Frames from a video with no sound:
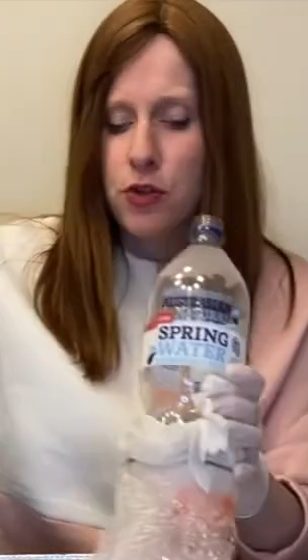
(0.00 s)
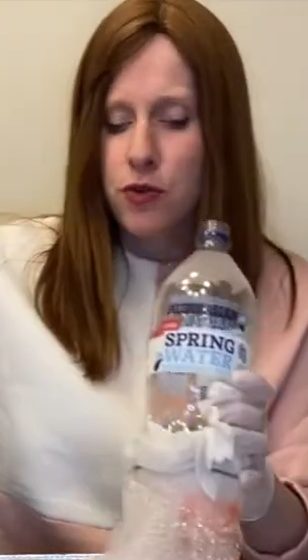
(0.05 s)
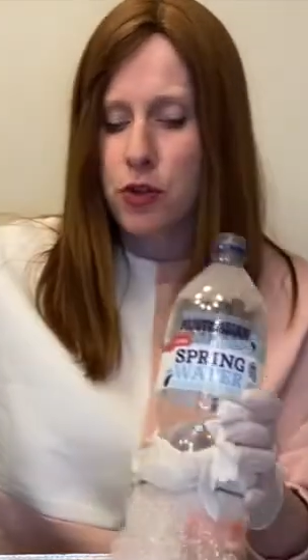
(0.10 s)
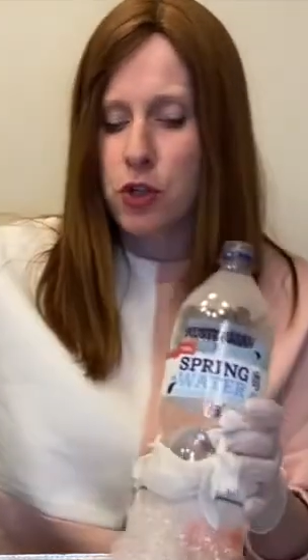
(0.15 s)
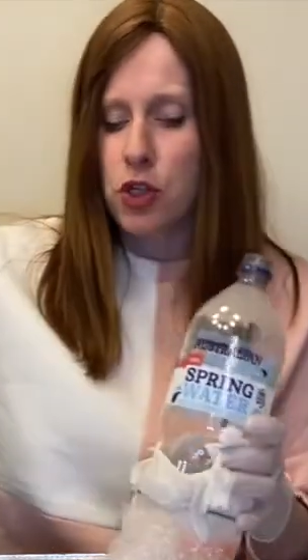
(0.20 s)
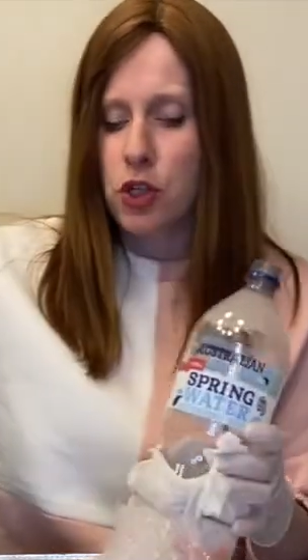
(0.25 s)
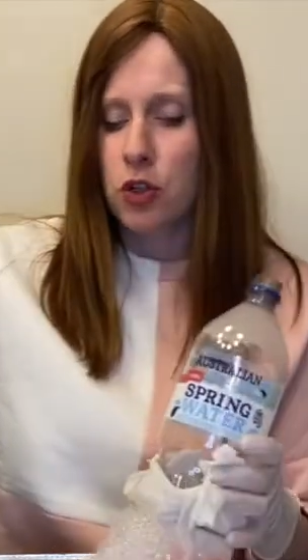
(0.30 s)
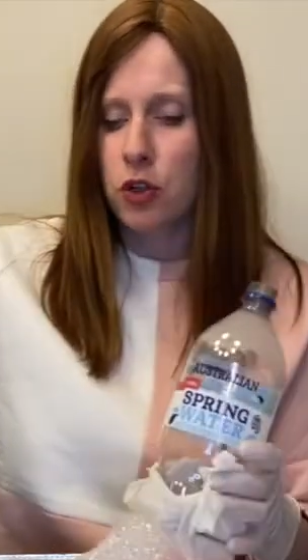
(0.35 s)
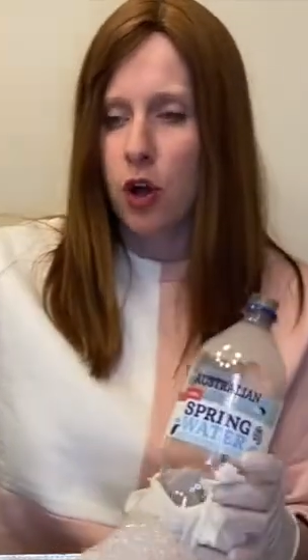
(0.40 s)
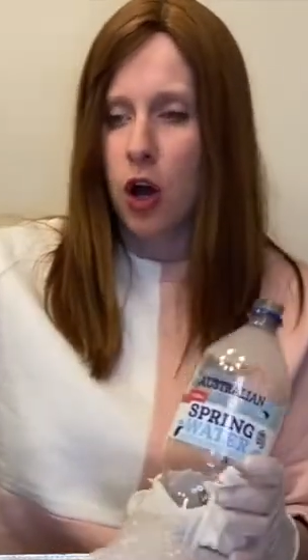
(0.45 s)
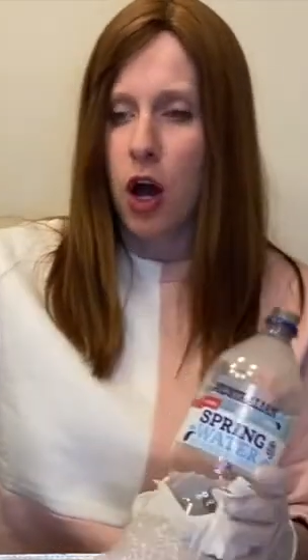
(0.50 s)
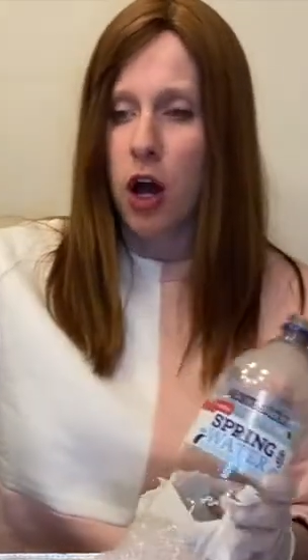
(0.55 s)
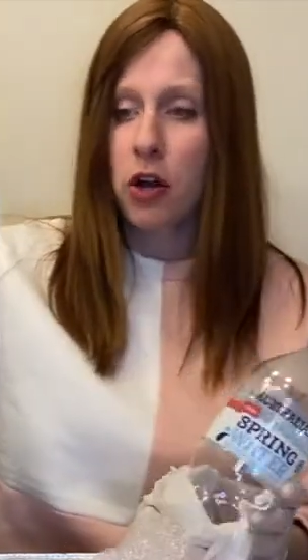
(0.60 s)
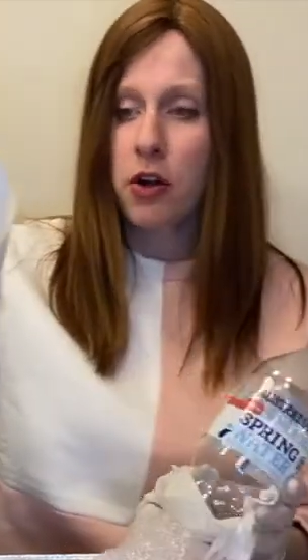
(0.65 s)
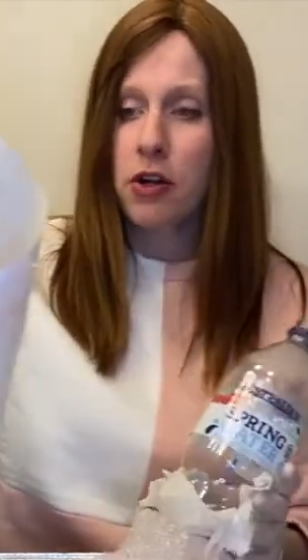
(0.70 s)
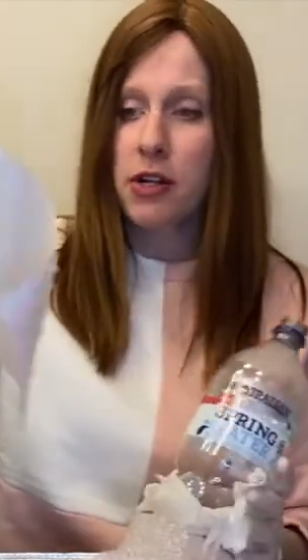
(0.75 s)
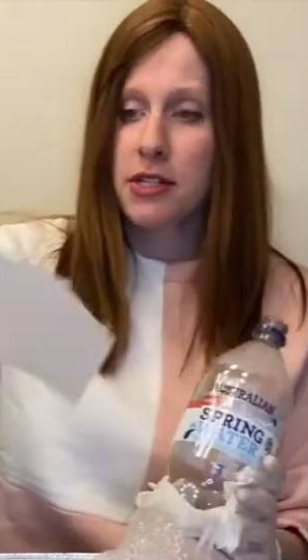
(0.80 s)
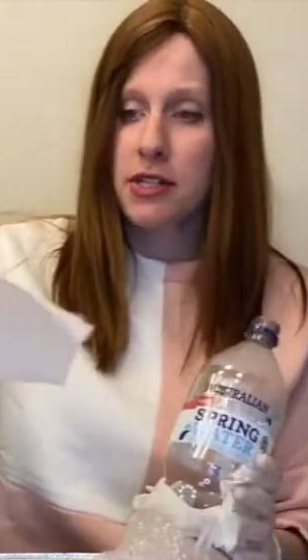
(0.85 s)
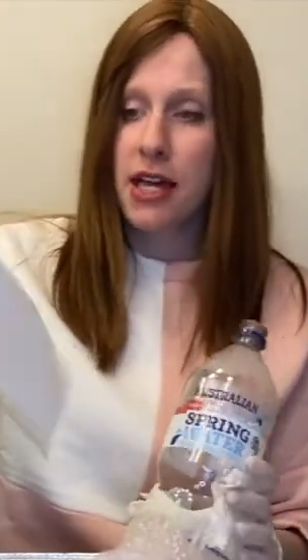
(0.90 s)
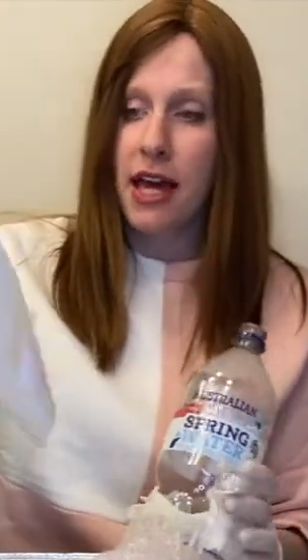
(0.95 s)
for too long
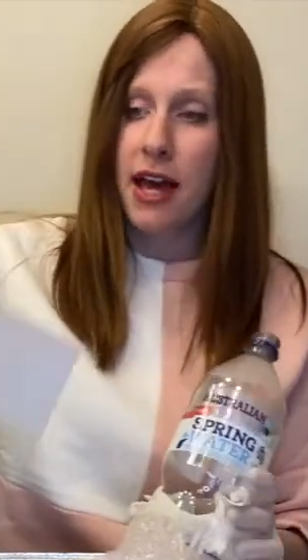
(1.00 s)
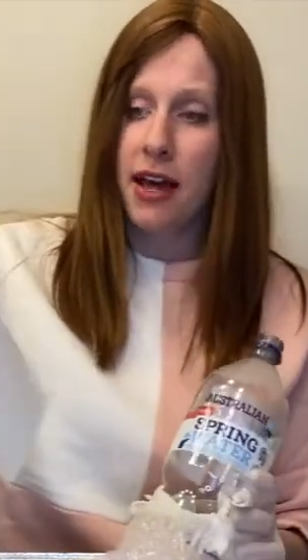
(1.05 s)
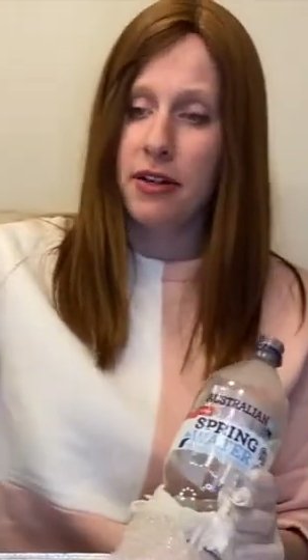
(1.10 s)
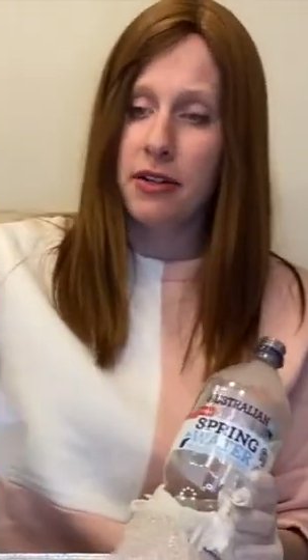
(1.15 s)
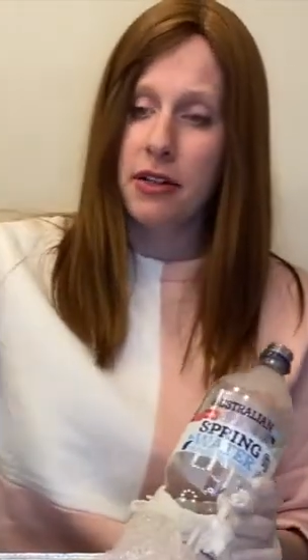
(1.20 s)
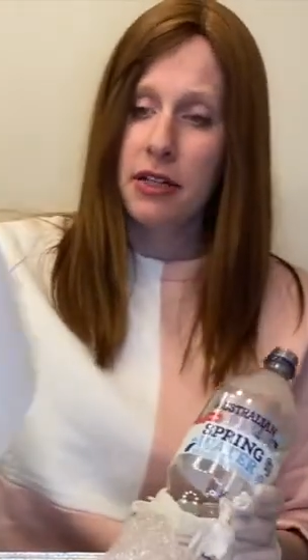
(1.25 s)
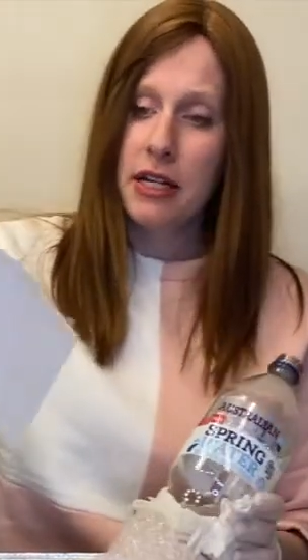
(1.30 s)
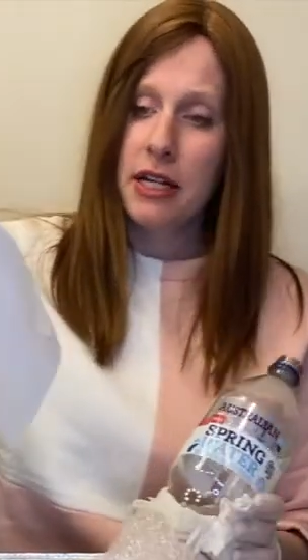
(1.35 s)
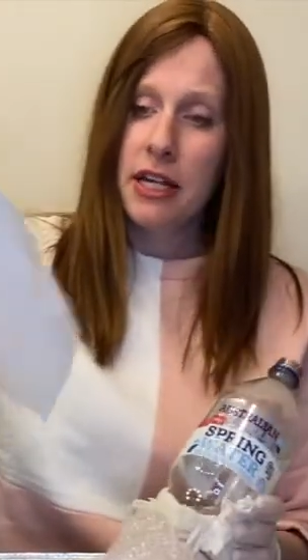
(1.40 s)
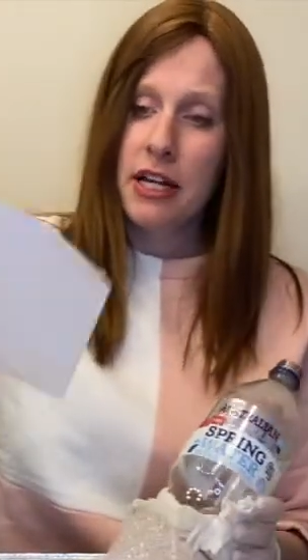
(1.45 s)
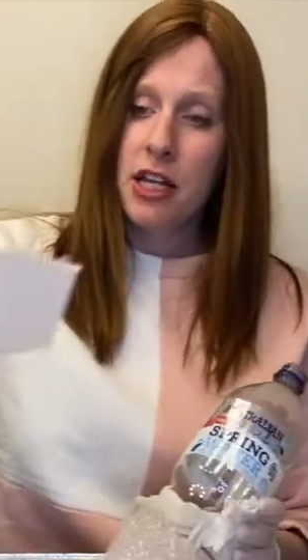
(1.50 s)
because then